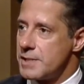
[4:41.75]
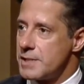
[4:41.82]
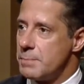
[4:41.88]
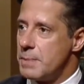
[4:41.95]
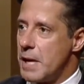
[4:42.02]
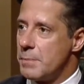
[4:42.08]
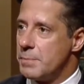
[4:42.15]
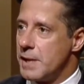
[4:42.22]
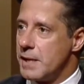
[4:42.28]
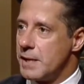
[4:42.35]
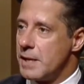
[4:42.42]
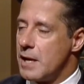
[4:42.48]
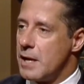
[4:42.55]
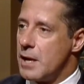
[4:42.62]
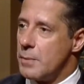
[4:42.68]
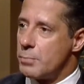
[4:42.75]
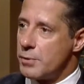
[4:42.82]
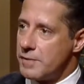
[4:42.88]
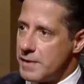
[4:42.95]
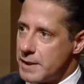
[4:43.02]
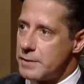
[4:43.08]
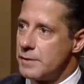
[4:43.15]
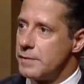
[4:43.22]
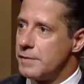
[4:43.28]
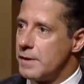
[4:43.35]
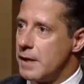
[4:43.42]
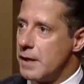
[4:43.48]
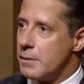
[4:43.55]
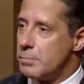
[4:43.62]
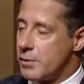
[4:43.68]
It's about being
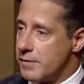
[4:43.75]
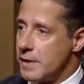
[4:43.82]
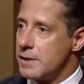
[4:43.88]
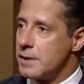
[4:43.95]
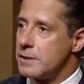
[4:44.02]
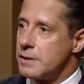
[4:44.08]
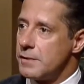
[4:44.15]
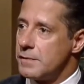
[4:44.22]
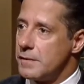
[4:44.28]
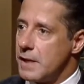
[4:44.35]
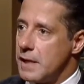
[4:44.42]
preventative